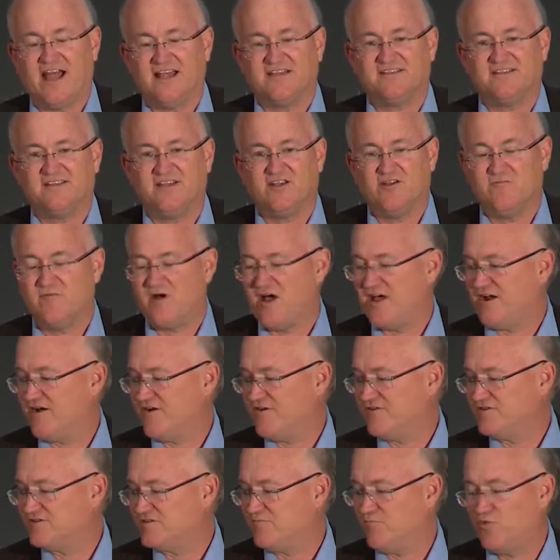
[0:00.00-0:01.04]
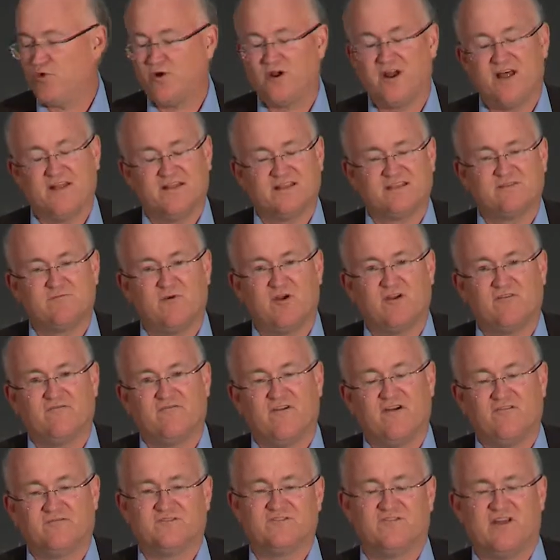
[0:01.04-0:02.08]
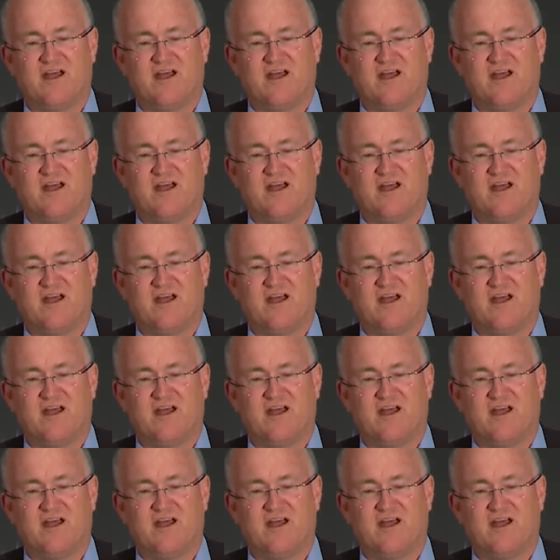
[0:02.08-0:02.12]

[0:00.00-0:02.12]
ICU monitors, and put it on the smartphone.